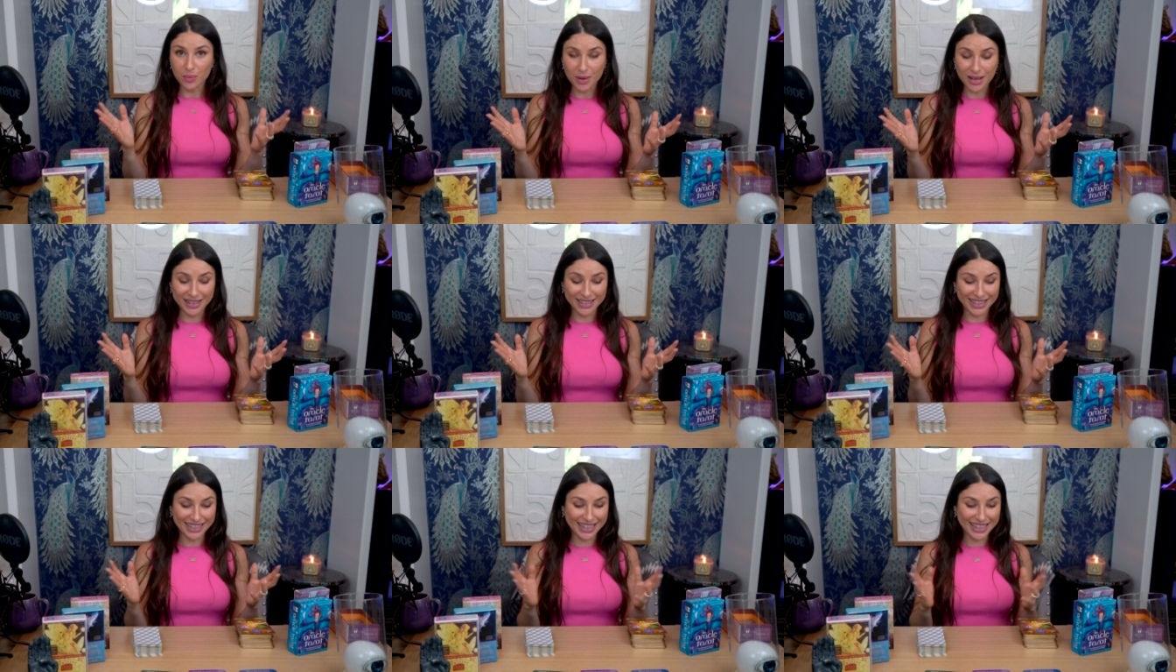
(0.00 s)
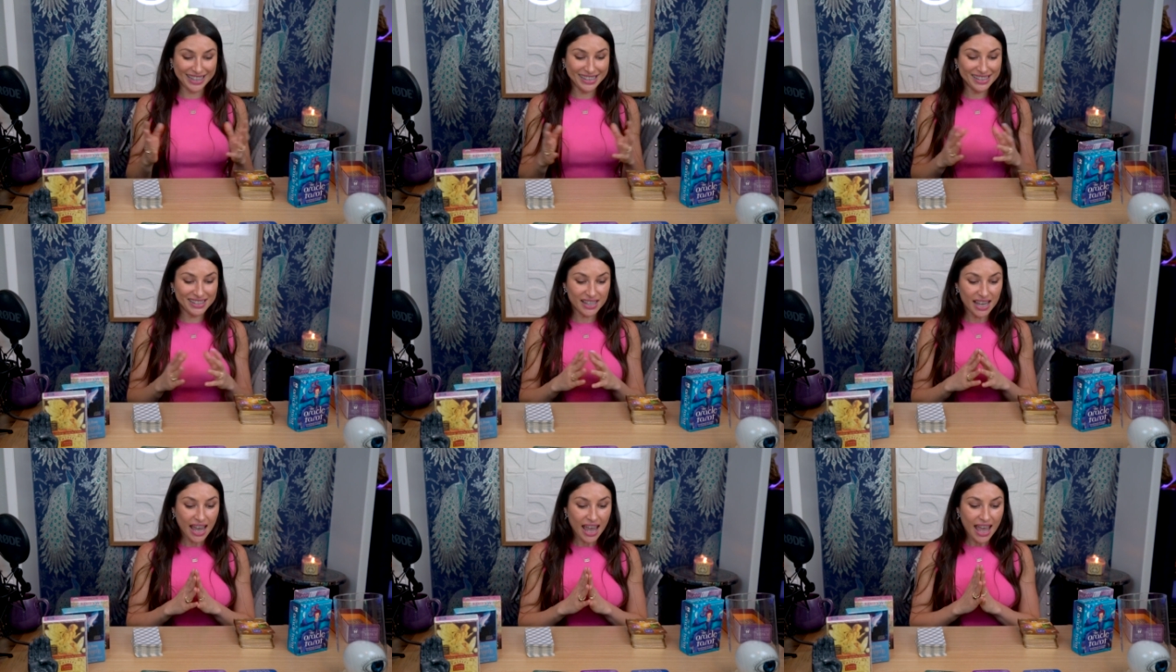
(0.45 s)
one it
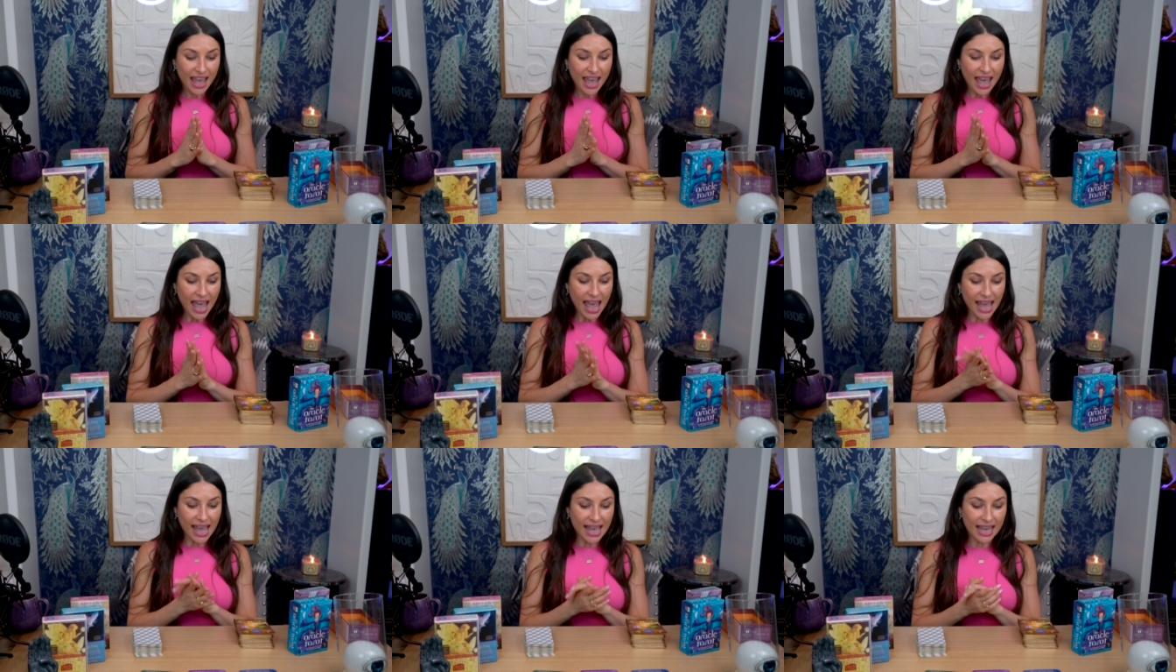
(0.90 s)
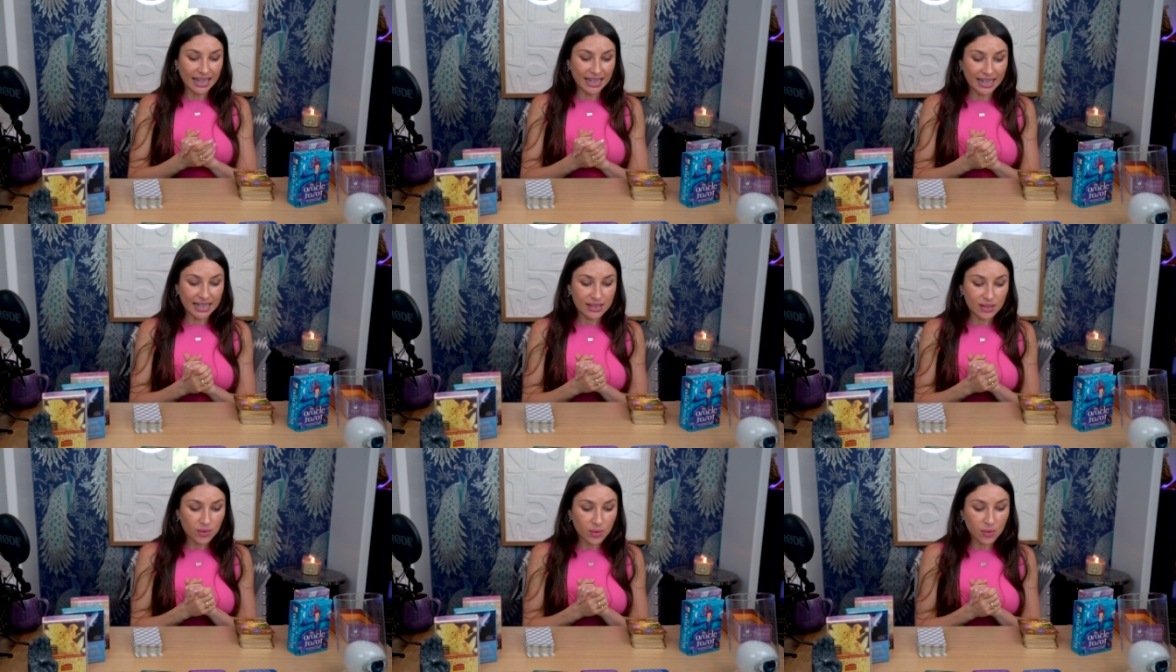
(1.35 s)
is. And
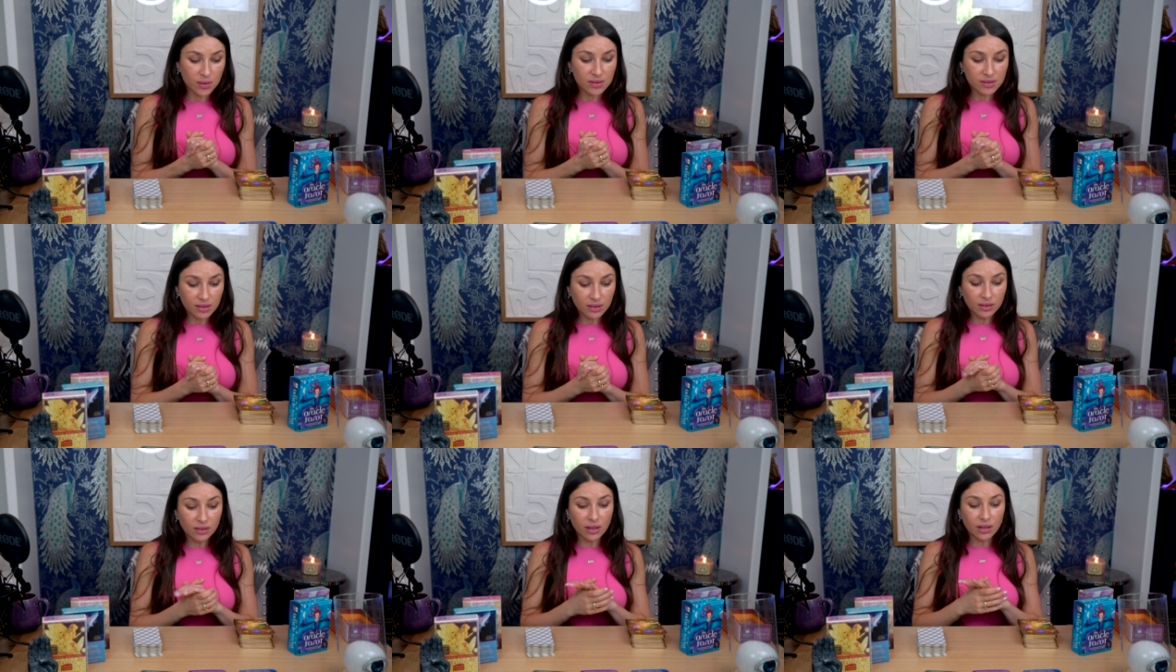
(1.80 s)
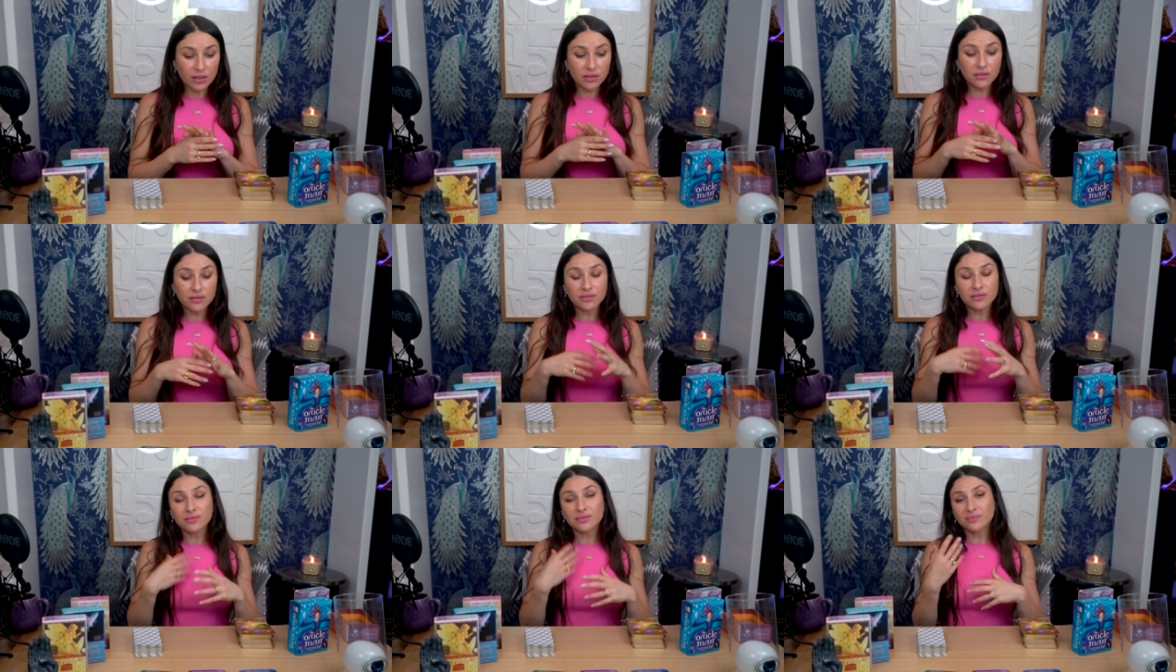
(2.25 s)
it's caused a lot
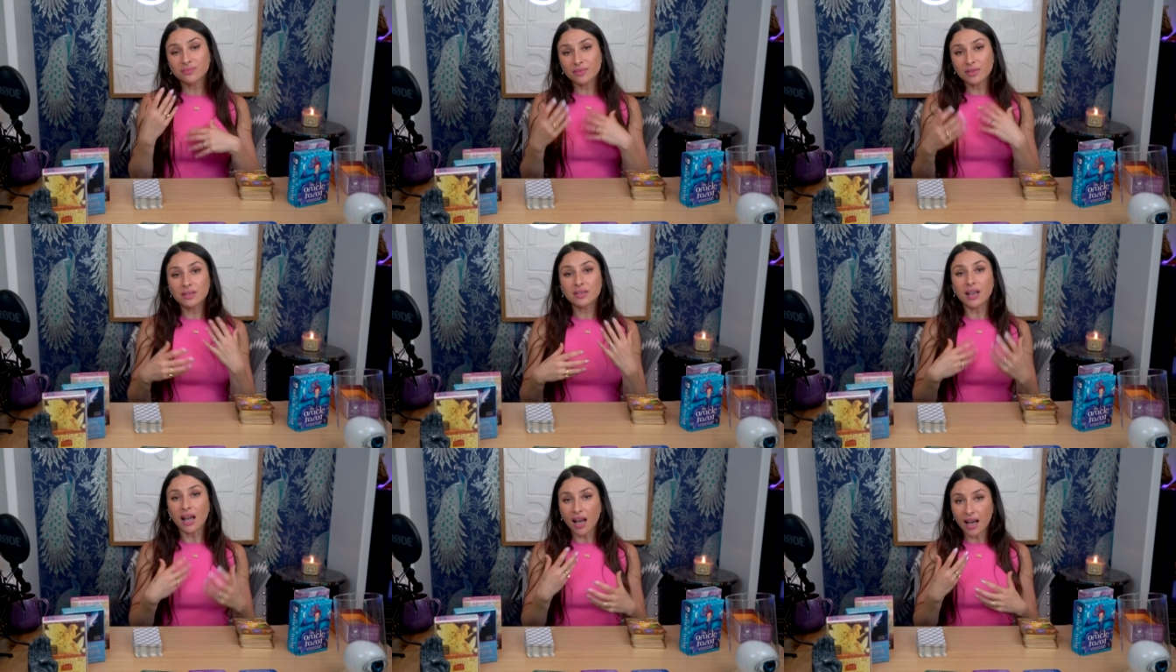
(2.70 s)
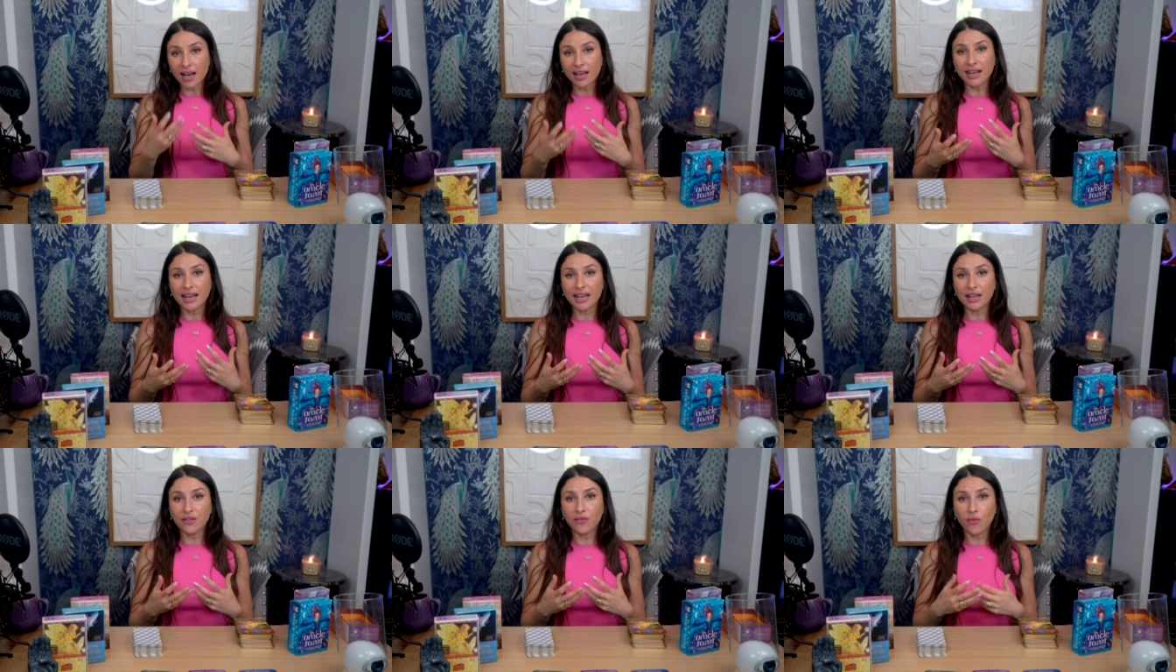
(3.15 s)
of
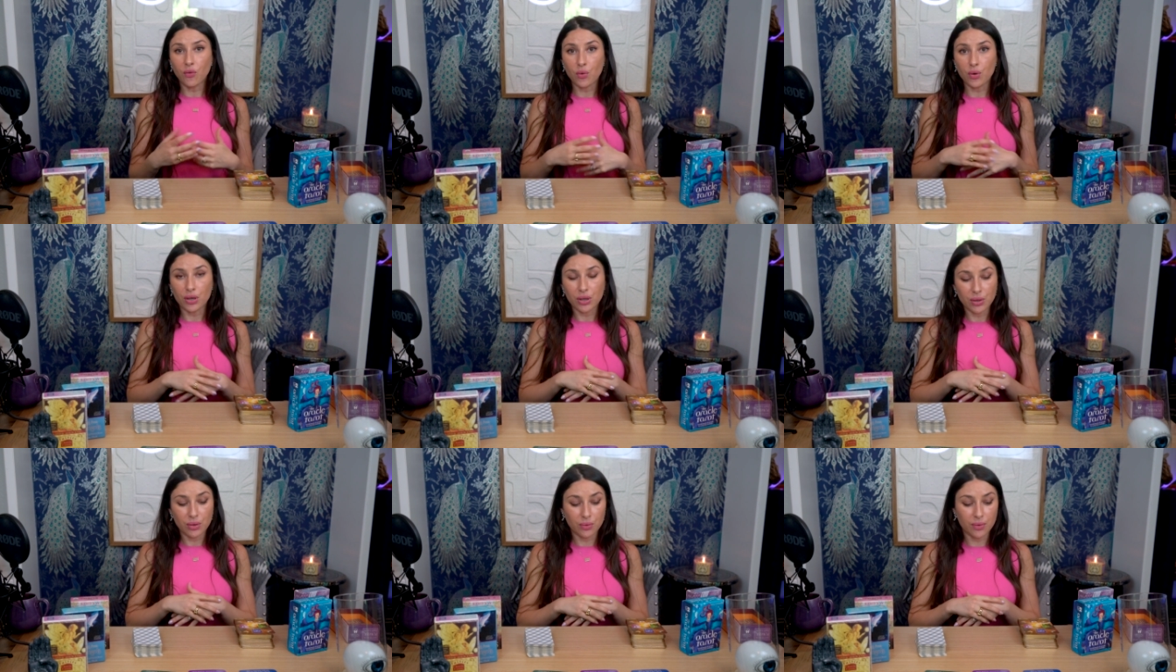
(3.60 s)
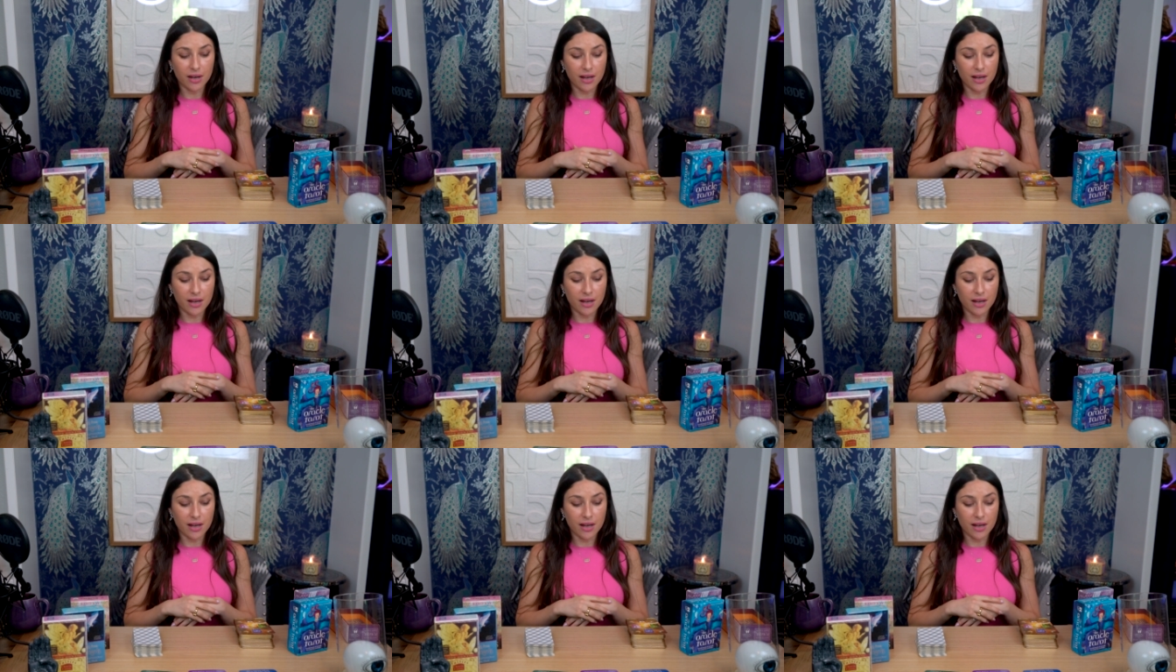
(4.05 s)
heartache for you.